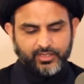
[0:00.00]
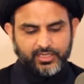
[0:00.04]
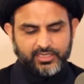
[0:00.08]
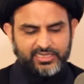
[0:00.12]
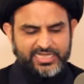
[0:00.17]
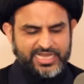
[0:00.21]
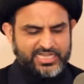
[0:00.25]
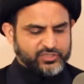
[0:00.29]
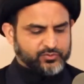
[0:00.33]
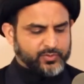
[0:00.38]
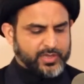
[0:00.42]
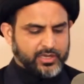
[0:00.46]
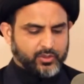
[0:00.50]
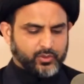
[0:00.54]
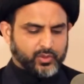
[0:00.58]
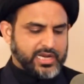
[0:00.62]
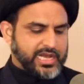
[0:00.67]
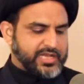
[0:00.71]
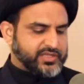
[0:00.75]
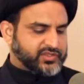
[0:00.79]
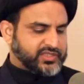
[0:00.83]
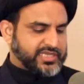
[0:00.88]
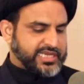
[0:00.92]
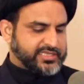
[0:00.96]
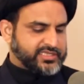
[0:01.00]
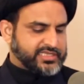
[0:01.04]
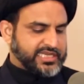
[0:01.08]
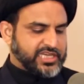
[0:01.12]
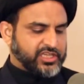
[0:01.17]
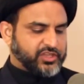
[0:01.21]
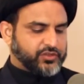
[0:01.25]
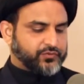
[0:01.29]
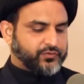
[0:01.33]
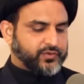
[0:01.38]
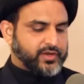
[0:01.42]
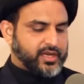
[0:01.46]
That's why Quran says,
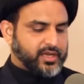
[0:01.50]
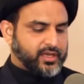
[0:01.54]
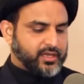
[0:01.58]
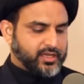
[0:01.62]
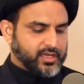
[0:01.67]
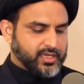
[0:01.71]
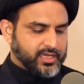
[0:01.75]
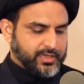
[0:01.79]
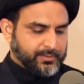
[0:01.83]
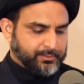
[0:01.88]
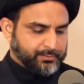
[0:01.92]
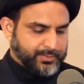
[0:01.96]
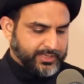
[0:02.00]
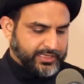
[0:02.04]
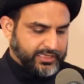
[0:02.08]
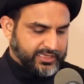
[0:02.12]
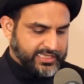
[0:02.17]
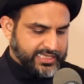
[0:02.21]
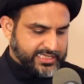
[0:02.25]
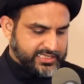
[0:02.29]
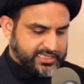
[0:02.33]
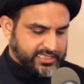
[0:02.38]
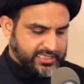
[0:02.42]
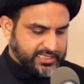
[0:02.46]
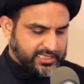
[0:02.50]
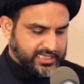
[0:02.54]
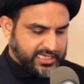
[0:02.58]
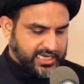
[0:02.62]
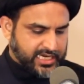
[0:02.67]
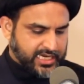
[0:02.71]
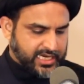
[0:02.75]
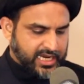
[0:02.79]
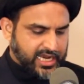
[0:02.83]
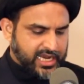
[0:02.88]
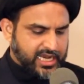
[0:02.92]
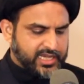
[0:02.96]
"Itfa billati
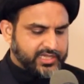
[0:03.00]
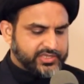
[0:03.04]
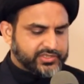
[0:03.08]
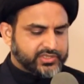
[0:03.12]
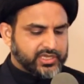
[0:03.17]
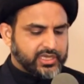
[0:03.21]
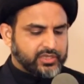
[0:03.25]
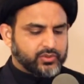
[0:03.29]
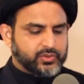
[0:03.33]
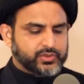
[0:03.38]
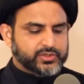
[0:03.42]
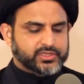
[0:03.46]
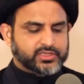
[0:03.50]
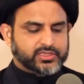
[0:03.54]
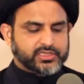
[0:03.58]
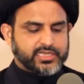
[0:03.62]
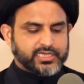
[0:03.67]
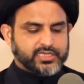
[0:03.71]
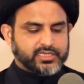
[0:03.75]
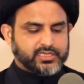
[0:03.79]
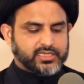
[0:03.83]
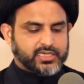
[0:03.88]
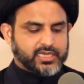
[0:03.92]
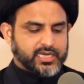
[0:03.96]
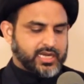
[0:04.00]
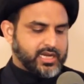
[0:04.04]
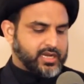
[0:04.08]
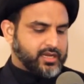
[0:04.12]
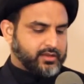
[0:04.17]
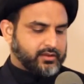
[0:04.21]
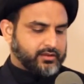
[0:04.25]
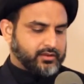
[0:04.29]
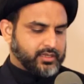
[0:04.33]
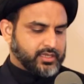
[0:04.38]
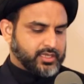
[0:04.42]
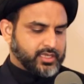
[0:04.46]
hiya ahsanu
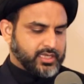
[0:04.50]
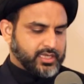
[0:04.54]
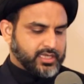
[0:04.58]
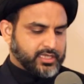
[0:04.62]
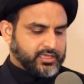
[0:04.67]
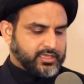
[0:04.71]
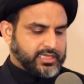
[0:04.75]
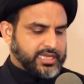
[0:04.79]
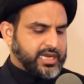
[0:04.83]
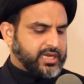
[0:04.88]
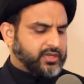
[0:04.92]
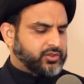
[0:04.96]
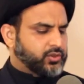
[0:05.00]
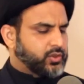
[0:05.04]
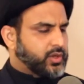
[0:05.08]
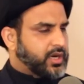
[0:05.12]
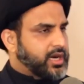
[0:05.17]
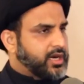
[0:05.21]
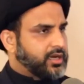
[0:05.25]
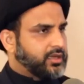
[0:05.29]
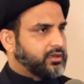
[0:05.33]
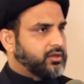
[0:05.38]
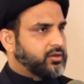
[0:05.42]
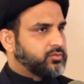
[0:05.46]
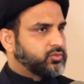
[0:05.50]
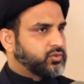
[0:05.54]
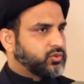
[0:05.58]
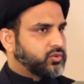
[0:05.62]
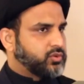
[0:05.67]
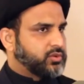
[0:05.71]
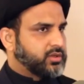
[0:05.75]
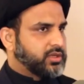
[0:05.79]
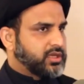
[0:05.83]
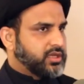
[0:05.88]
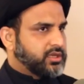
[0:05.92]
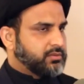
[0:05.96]
sayyi'at, nahnu
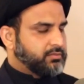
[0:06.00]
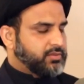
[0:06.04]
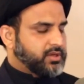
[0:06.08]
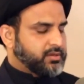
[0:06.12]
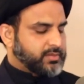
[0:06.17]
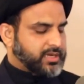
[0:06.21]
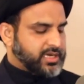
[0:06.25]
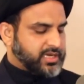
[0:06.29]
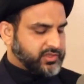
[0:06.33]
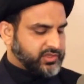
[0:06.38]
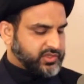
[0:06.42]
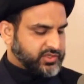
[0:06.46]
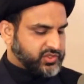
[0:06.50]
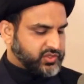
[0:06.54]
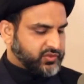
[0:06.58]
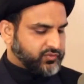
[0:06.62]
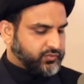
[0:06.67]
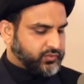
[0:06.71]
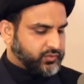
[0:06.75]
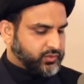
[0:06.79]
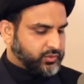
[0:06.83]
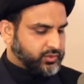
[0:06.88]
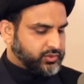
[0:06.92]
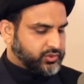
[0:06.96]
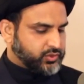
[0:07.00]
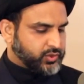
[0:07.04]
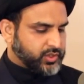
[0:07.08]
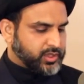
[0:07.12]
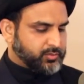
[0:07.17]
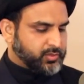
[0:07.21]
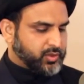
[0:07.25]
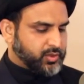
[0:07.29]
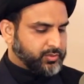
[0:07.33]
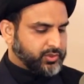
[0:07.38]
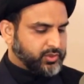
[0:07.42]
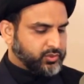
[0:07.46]
alamu bima yasifun." Surah
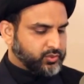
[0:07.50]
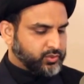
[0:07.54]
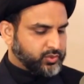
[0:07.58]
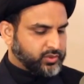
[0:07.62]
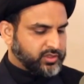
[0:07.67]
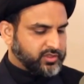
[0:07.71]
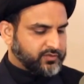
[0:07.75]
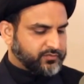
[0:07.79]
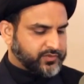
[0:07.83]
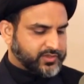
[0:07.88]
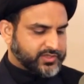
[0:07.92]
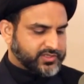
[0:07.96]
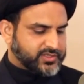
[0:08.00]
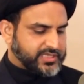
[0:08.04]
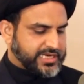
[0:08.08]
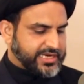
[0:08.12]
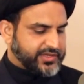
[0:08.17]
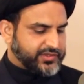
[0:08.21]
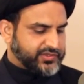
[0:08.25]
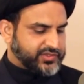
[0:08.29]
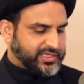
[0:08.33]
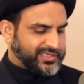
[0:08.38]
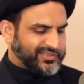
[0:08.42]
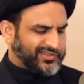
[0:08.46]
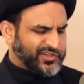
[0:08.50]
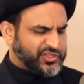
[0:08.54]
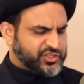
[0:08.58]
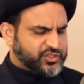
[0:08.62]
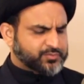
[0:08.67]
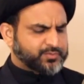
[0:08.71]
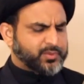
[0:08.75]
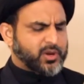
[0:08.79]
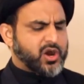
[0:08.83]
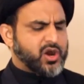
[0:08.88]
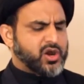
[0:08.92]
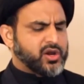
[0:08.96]
Mu'minun, verse 96.
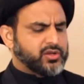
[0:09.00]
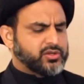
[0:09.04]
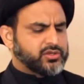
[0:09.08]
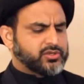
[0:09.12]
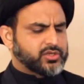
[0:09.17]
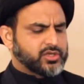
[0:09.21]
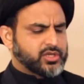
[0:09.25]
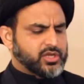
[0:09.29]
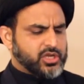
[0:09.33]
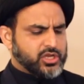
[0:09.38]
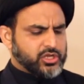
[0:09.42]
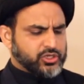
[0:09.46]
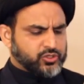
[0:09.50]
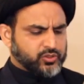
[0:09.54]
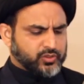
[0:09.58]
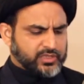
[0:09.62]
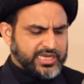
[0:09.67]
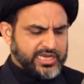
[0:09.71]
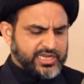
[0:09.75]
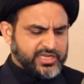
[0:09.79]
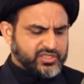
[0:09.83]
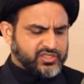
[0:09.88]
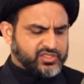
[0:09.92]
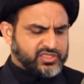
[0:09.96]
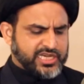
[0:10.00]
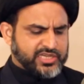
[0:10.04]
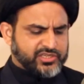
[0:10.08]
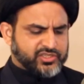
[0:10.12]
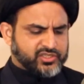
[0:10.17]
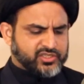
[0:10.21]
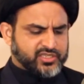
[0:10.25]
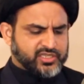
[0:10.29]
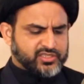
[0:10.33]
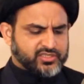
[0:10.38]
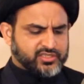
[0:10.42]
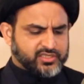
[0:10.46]
Respond to the
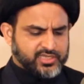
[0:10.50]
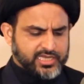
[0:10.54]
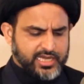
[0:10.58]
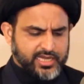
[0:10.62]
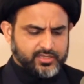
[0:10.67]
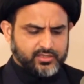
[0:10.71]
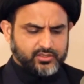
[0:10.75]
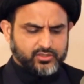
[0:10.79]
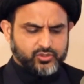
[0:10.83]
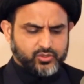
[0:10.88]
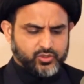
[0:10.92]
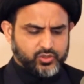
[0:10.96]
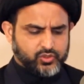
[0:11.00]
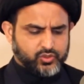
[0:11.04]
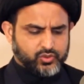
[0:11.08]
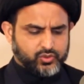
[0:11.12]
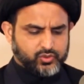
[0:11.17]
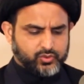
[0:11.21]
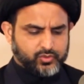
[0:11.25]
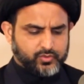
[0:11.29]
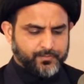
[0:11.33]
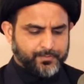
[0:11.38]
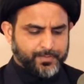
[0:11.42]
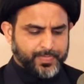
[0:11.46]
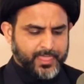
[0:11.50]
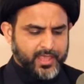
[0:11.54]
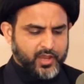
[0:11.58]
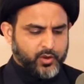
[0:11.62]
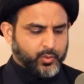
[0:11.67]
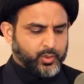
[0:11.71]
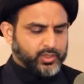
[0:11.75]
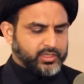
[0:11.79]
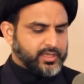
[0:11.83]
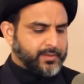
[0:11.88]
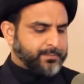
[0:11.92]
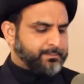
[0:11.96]
injustice done to you
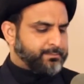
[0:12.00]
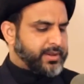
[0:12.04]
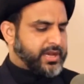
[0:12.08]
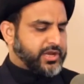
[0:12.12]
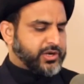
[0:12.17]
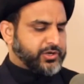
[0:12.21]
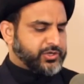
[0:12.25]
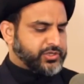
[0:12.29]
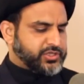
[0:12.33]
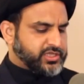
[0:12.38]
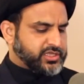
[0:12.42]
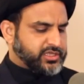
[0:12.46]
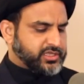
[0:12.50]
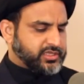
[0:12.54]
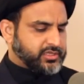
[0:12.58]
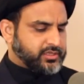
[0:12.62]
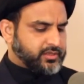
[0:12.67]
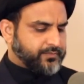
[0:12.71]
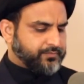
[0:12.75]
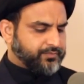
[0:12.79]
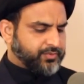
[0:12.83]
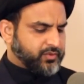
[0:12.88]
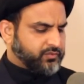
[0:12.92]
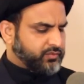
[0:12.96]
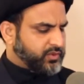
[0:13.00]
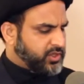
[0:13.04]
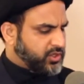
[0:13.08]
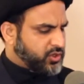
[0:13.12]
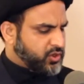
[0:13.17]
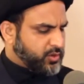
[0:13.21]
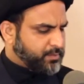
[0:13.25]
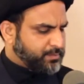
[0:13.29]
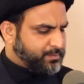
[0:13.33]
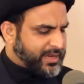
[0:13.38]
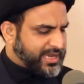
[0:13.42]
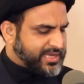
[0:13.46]
with the better deed. We
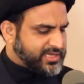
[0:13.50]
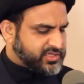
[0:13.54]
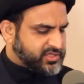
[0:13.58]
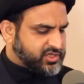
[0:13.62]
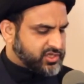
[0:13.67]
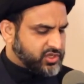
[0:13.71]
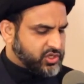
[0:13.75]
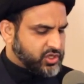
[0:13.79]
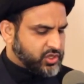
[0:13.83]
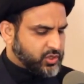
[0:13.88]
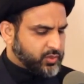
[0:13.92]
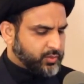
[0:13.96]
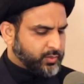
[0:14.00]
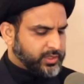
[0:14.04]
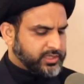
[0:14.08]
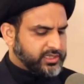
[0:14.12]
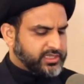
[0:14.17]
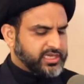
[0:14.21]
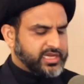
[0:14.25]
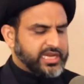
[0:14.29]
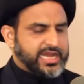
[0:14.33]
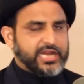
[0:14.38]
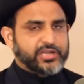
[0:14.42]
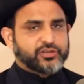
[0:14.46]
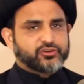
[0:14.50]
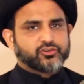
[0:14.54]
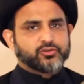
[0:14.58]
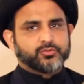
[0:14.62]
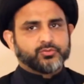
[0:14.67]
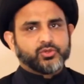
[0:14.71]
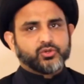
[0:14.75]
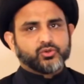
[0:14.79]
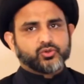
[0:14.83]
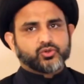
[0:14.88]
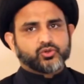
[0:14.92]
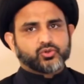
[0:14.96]
know best what they
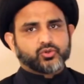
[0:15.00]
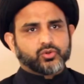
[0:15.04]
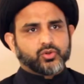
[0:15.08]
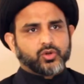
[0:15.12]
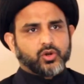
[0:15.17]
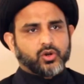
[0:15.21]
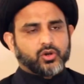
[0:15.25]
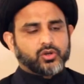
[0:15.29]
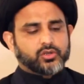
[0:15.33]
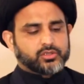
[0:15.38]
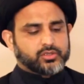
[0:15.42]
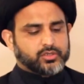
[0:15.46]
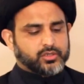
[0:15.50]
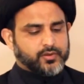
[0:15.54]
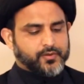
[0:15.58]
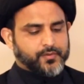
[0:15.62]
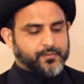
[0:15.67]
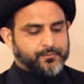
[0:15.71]
attribute to God.